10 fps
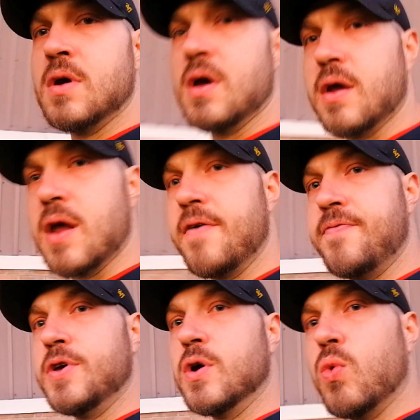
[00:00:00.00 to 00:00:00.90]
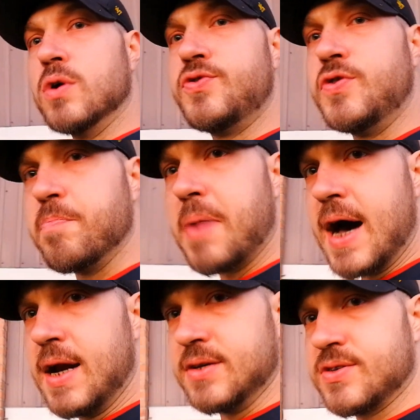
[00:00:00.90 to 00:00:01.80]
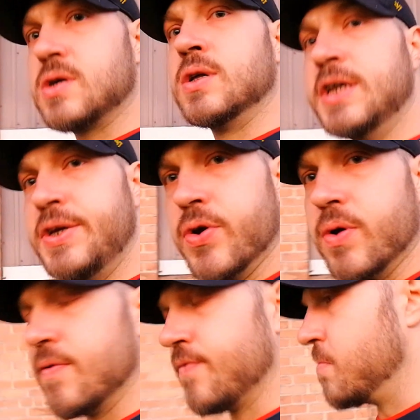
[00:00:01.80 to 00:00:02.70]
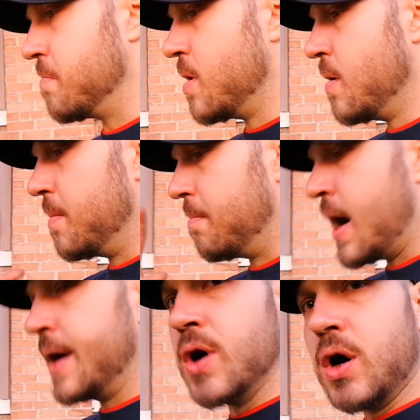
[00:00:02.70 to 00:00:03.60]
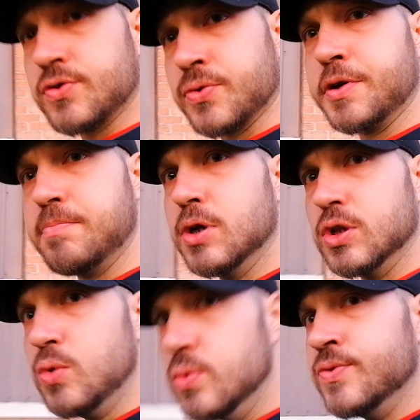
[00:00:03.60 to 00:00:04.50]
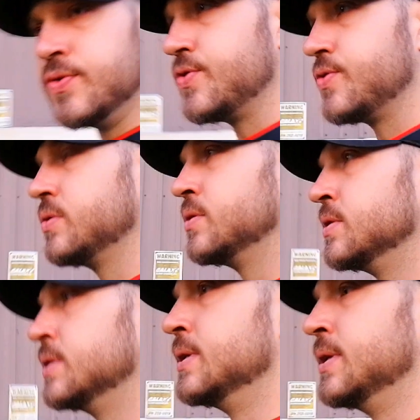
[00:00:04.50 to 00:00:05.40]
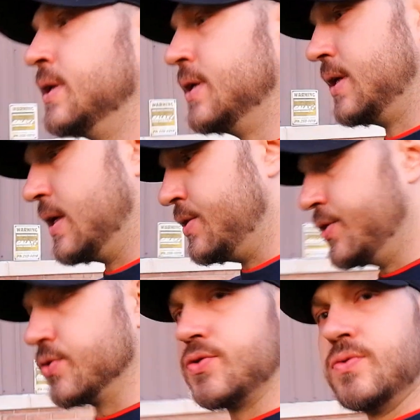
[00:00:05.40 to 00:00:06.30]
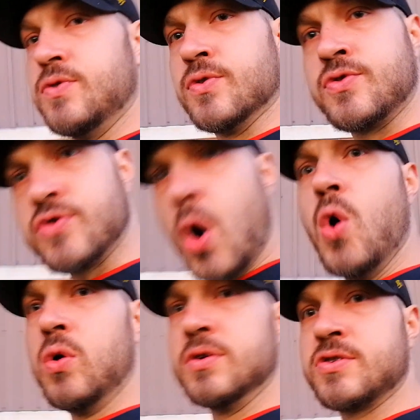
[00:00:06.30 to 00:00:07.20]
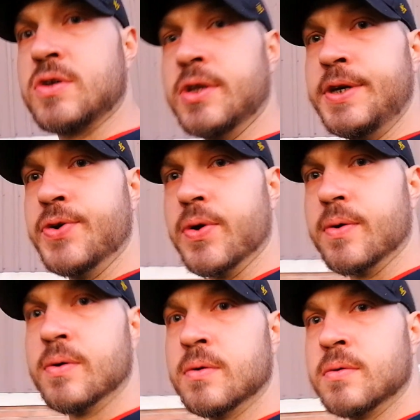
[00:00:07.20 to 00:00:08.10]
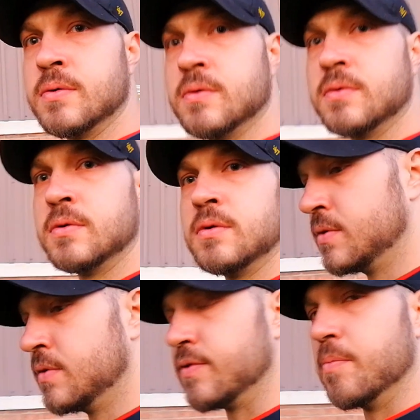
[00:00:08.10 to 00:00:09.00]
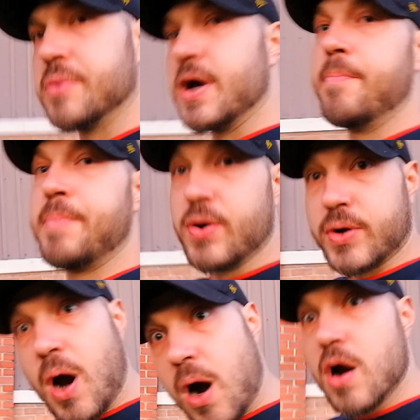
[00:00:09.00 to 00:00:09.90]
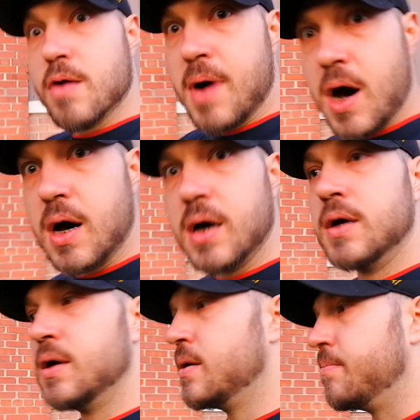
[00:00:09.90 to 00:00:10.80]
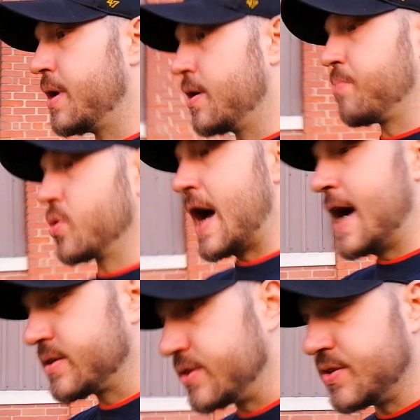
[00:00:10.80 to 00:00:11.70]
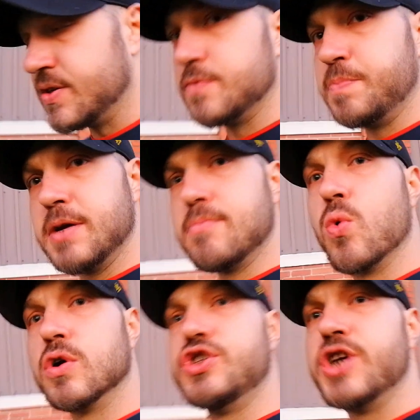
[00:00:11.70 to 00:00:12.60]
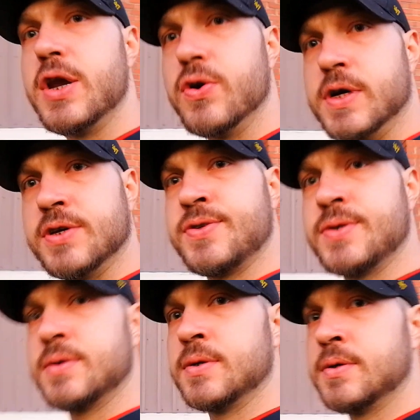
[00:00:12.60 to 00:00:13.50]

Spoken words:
And I feel once your body is cleaner from mind-altering pollutants, and your soul is cleaner from better karma, better practices, being more generous,